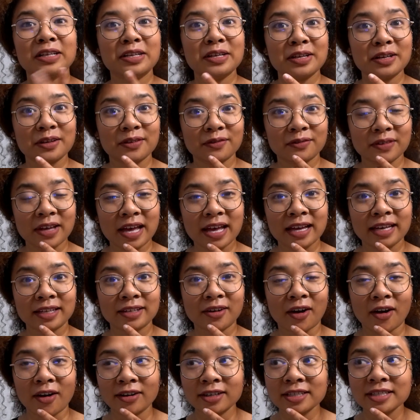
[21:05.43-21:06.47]
Eve.
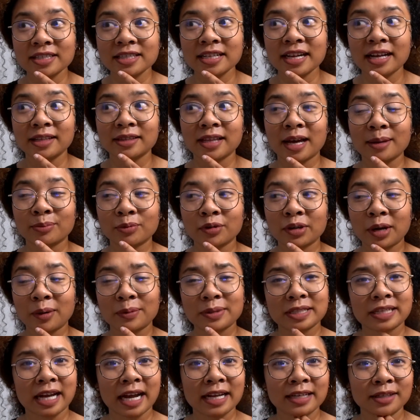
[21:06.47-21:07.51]
And honestly, at that point,
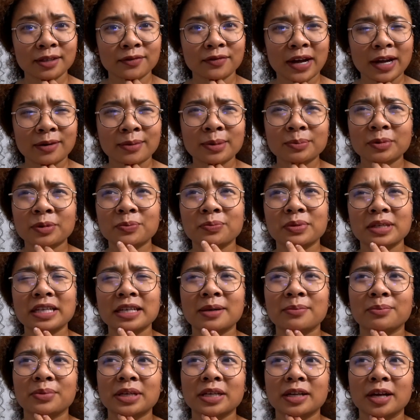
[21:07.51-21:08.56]
I remember being
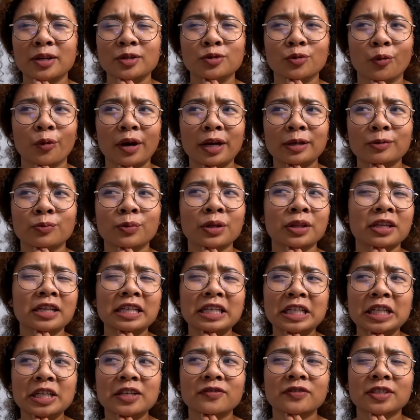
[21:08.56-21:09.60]
a bit annoyed with
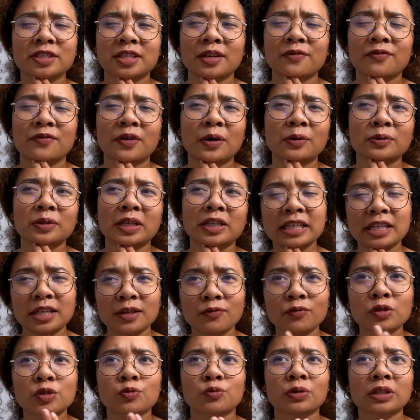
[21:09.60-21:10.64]
Eve because I felt like
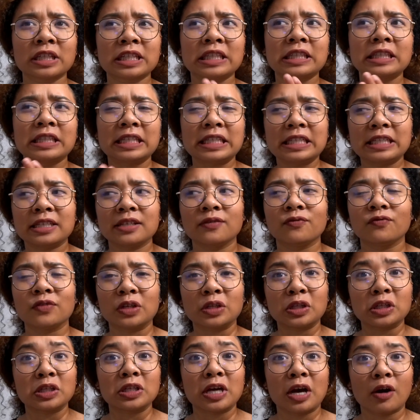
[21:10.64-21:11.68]
Eve was really leading
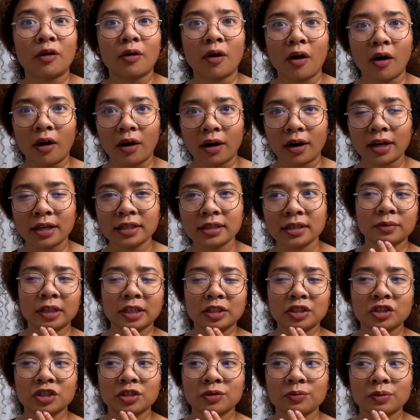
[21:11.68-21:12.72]
Villanelle on.
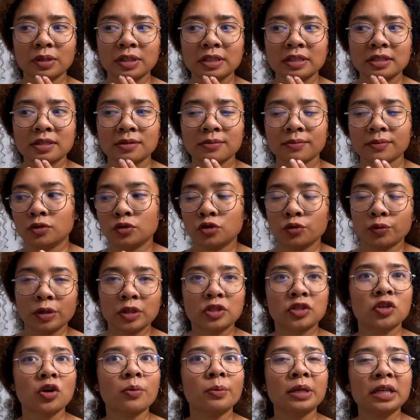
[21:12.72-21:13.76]
Like she was doing
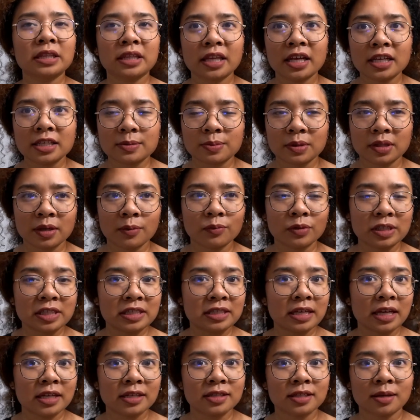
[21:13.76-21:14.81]
so many things, but then would
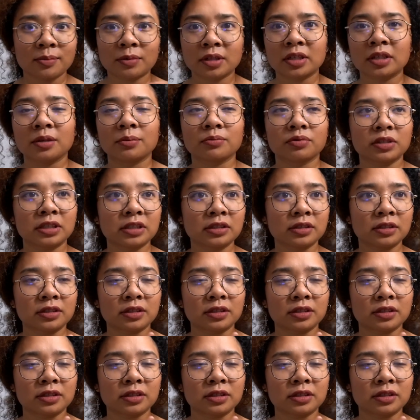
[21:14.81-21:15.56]
say something completely